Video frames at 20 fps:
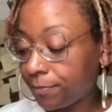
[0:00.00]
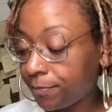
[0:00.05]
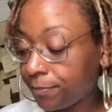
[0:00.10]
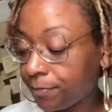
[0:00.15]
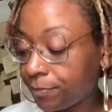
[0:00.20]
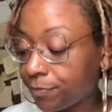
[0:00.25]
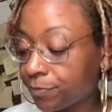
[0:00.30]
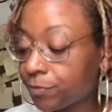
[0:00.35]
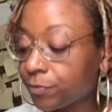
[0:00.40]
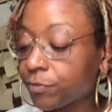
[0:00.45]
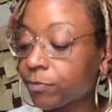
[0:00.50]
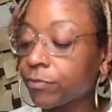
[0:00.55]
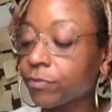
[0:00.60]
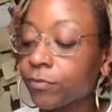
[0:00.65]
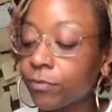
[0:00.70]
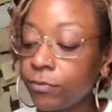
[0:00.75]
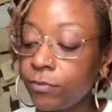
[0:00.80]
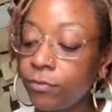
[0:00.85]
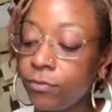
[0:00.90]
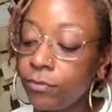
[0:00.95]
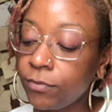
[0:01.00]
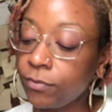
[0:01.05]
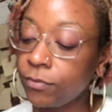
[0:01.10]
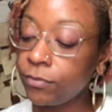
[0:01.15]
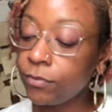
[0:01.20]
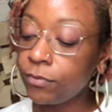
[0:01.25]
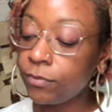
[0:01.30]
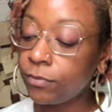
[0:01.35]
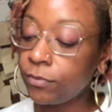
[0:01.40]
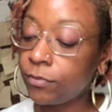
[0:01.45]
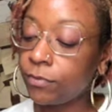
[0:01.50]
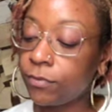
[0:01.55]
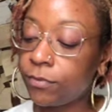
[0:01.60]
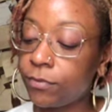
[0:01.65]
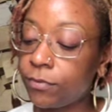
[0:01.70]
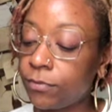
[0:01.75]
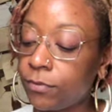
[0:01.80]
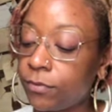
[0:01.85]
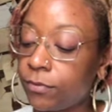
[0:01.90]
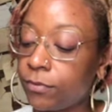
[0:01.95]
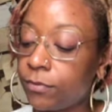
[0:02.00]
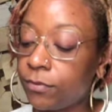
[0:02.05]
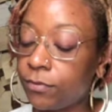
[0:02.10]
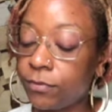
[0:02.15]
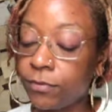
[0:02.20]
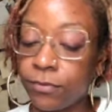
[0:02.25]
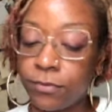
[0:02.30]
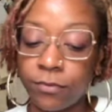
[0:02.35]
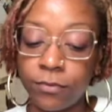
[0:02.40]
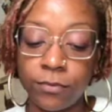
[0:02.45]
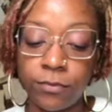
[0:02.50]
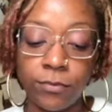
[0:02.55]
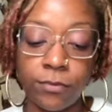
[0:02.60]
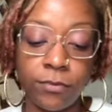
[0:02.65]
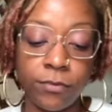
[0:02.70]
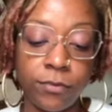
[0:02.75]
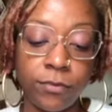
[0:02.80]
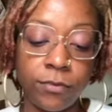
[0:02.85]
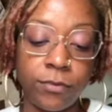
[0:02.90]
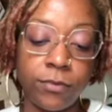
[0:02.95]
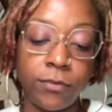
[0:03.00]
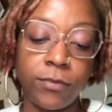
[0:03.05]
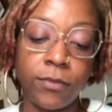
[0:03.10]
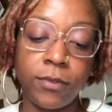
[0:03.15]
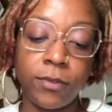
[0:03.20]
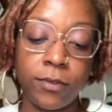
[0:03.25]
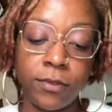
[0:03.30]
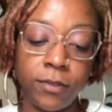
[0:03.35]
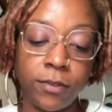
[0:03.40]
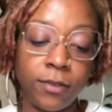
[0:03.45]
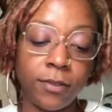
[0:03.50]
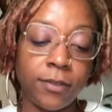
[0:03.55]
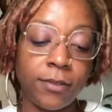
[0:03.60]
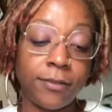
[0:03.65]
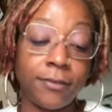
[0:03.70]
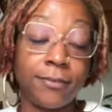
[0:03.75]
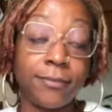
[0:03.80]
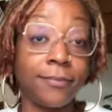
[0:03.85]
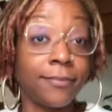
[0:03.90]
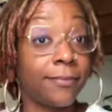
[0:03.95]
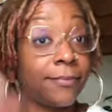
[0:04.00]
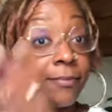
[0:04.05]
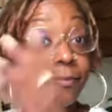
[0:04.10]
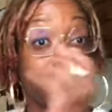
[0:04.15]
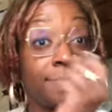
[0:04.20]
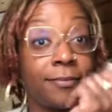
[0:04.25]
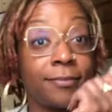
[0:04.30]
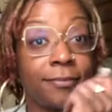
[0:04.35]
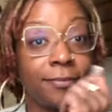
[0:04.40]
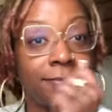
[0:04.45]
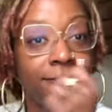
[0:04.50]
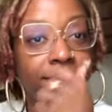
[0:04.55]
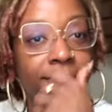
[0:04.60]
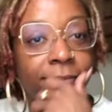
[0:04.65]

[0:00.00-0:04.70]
[no speech]